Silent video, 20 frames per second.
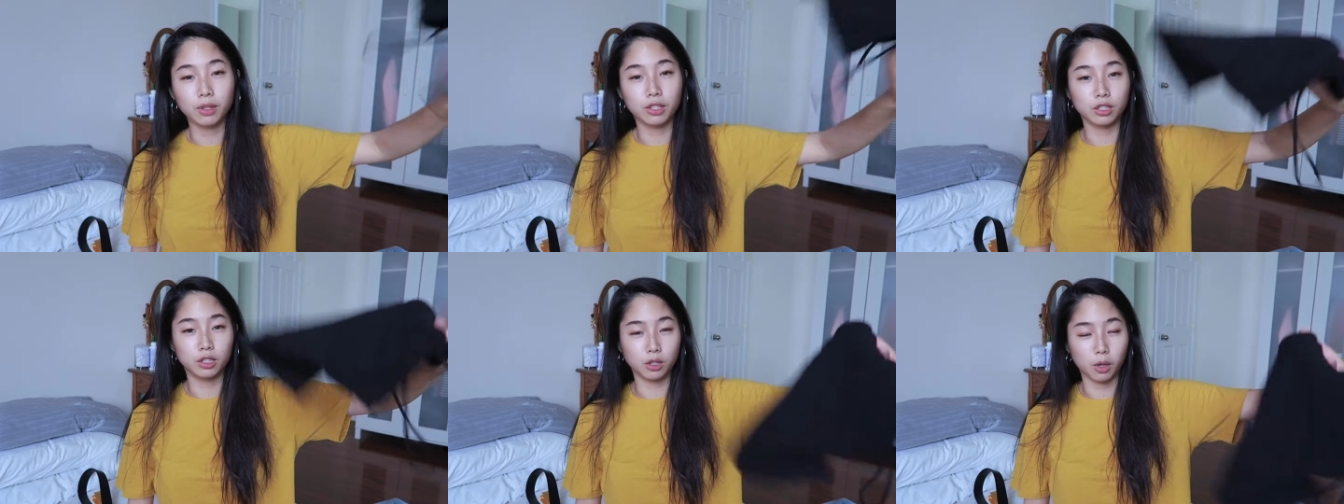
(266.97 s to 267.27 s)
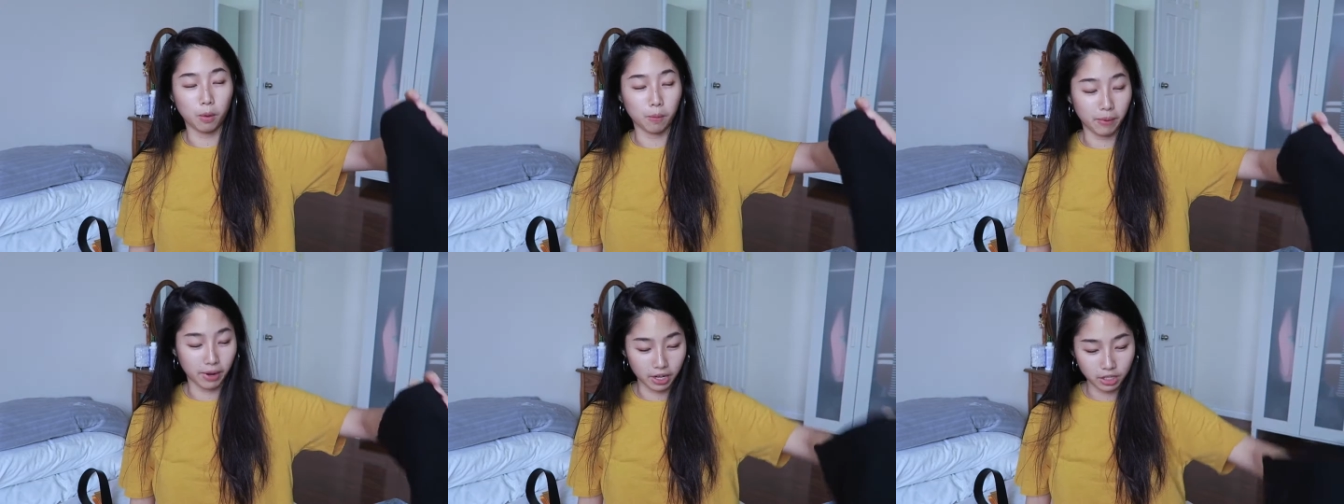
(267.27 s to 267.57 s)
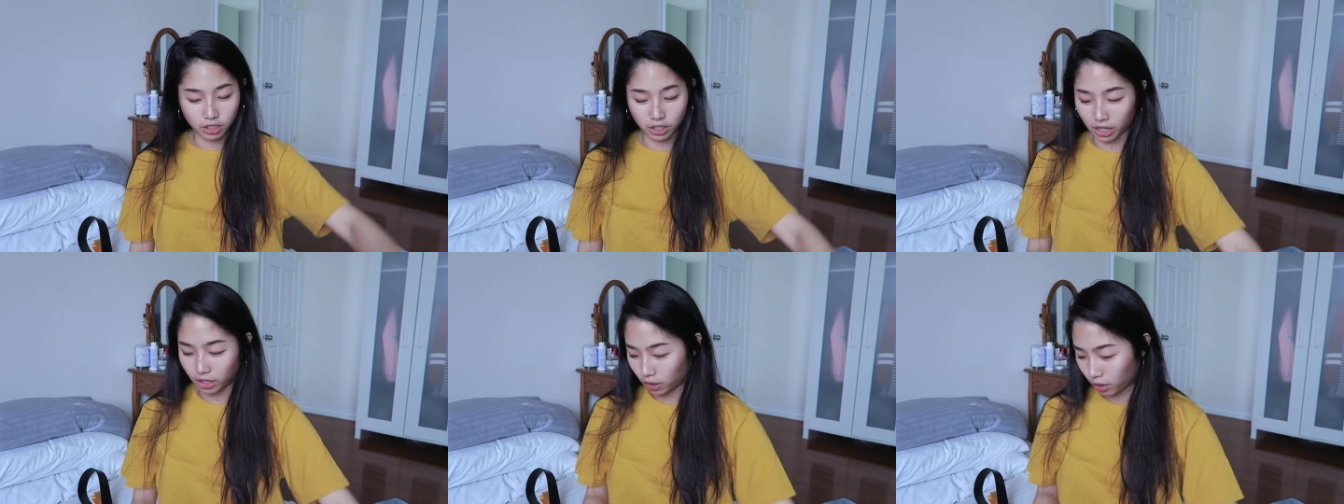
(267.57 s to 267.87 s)
one so
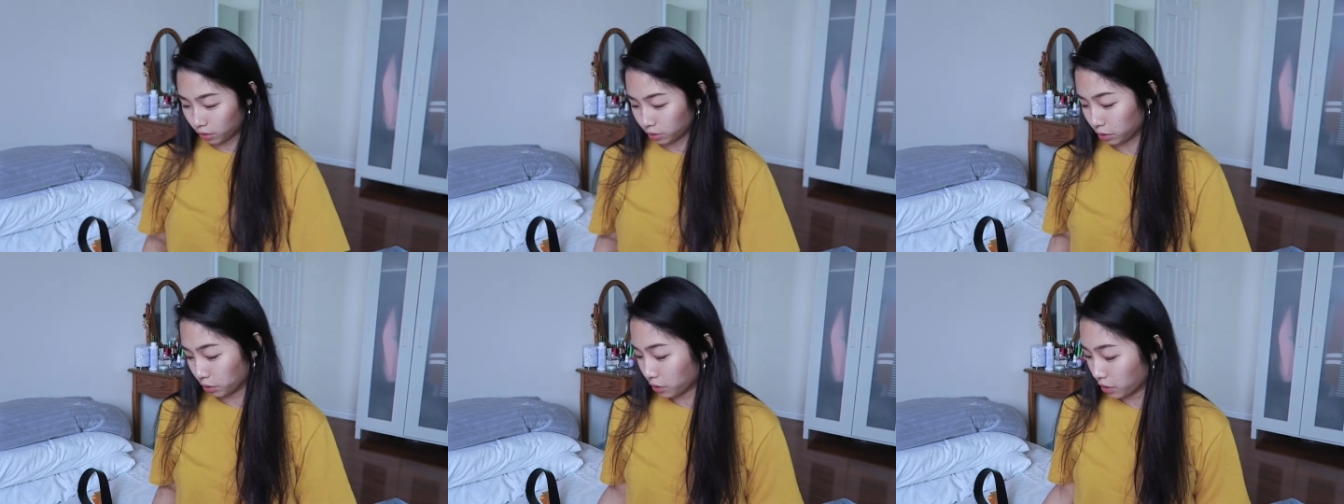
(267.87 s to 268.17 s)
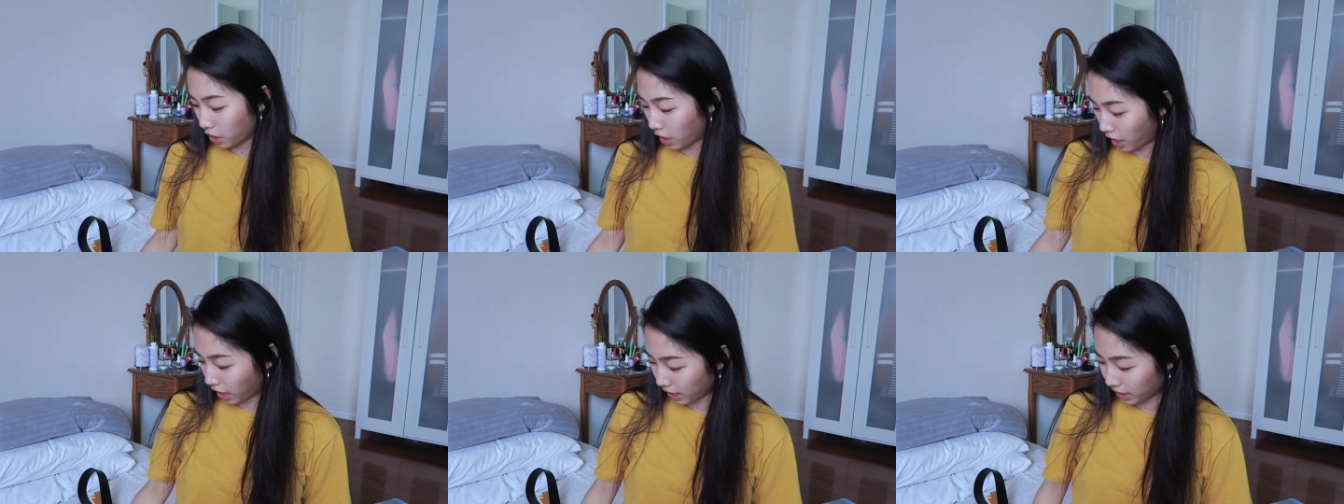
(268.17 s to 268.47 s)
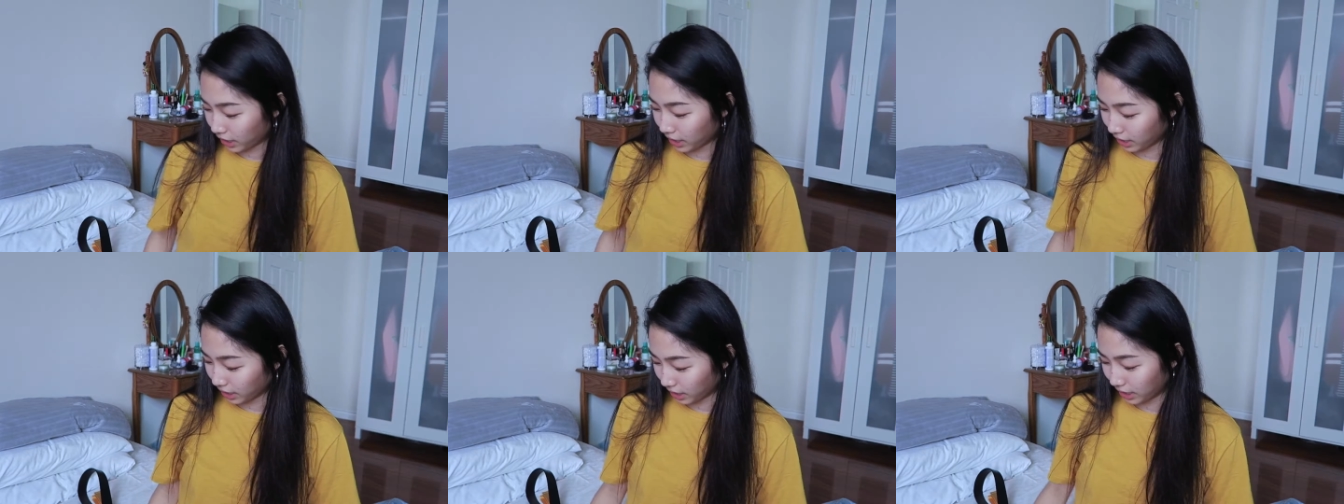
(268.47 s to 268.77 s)
much I also
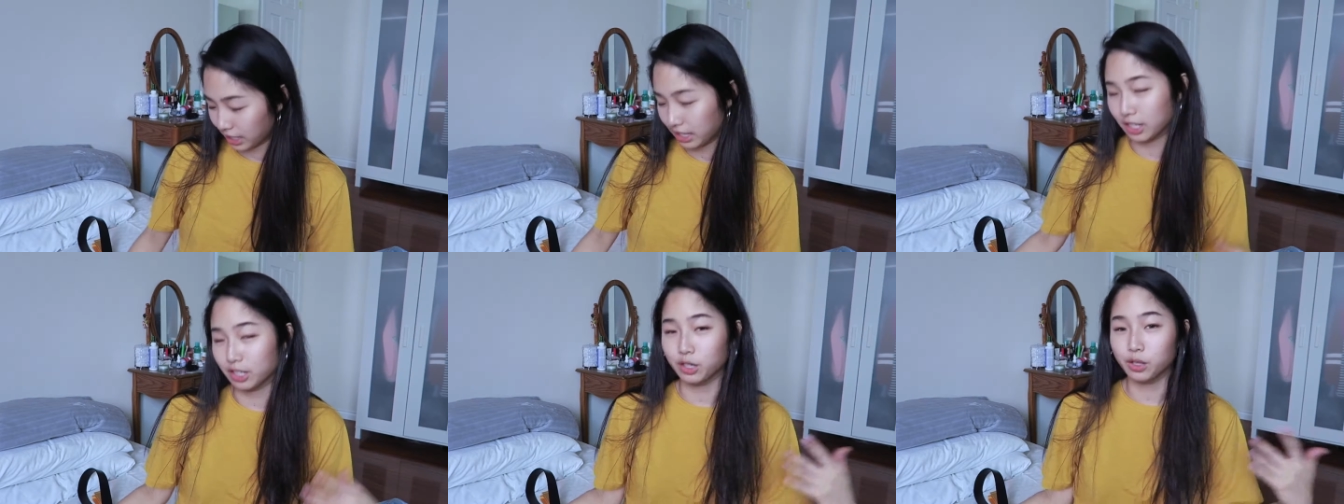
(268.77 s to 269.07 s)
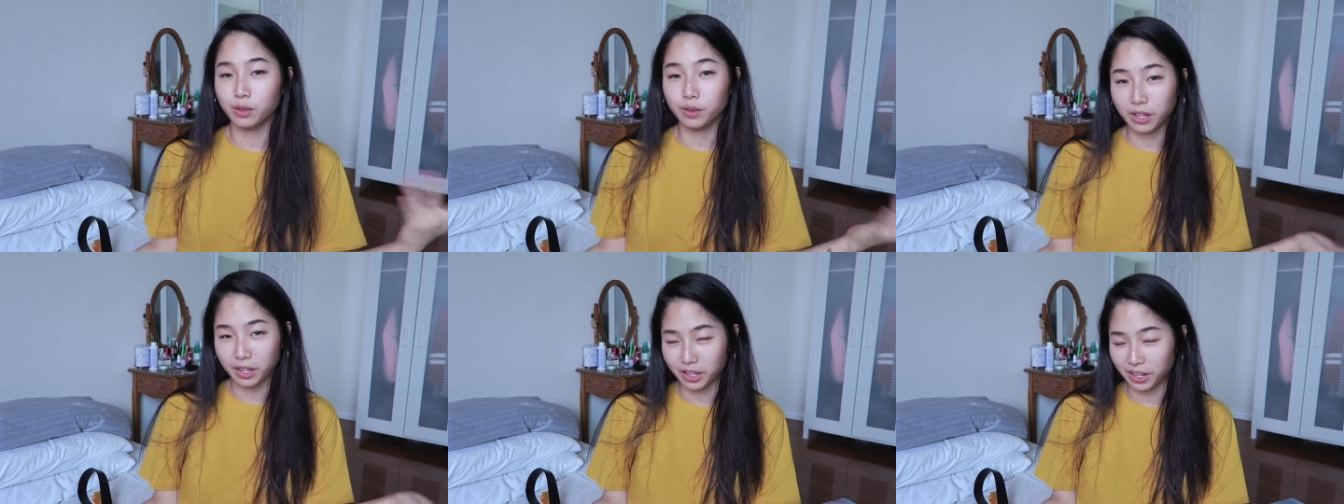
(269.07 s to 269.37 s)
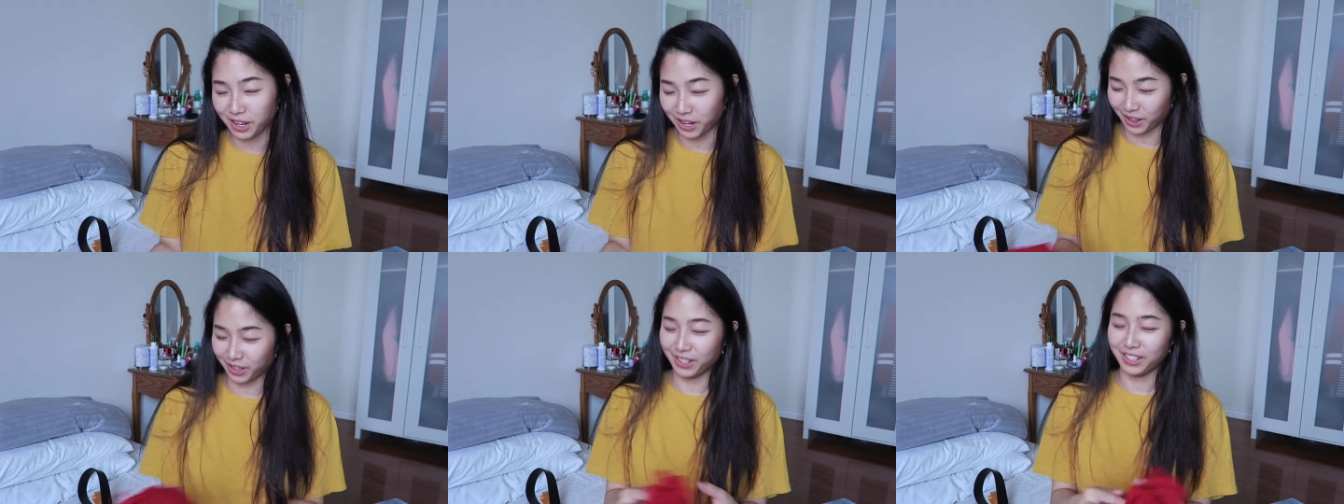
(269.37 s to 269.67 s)
got it in two
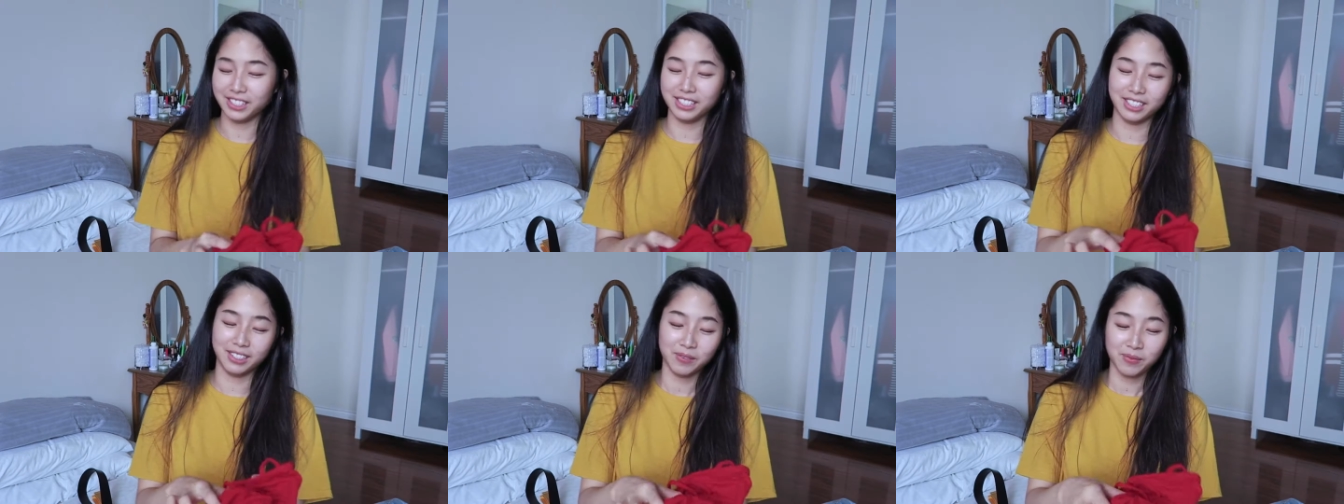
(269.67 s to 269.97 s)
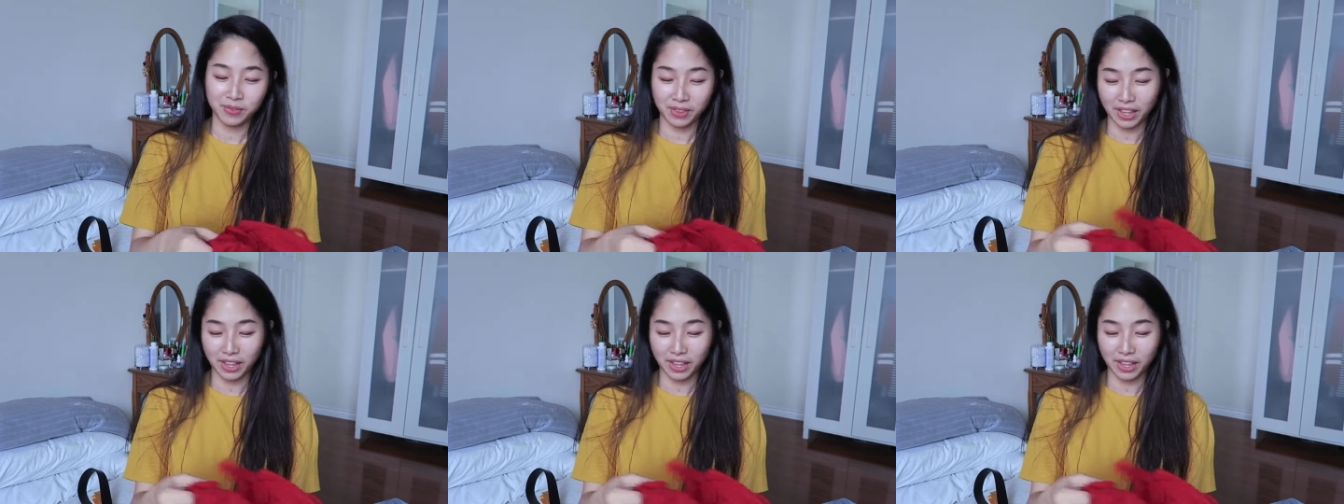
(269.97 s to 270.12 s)
other colors